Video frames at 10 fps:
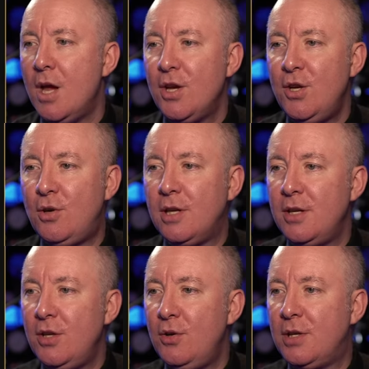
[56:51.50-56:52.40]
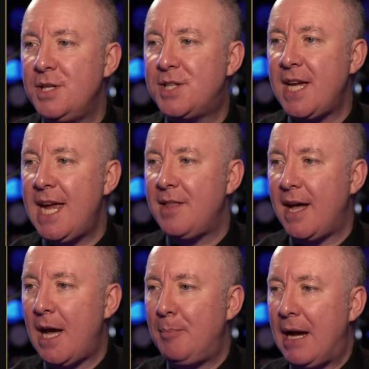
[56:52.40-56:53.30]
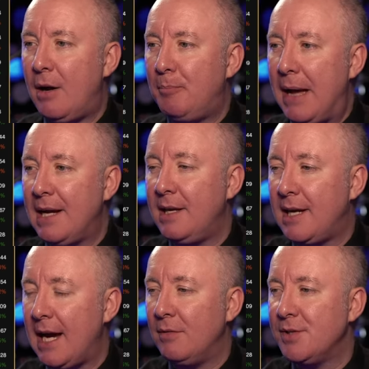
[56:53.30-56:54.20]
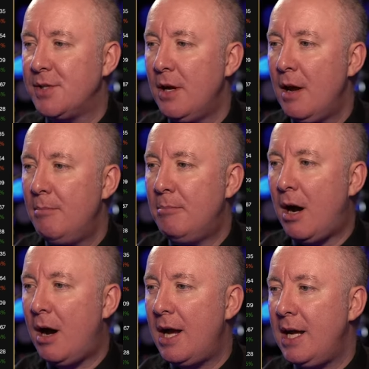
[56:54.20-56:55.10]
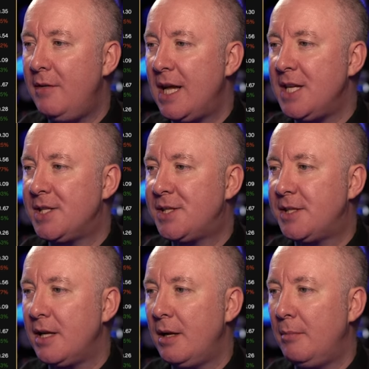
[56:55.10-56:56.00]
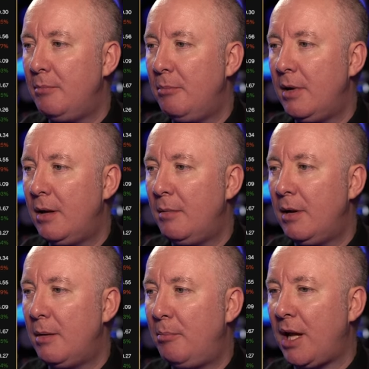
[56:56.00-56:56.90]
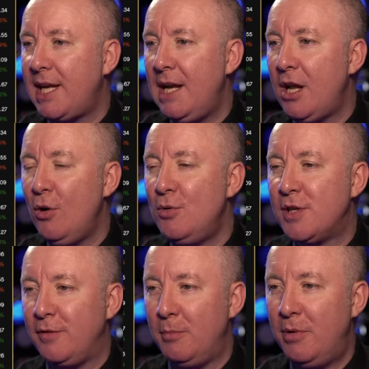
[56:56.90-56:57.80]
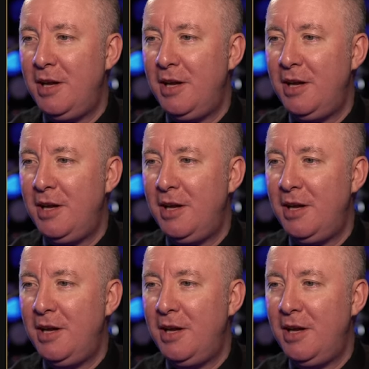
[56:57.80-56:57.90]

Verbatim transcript: You can you can say that about bank accounts. Martyn, there's bloody loads of them.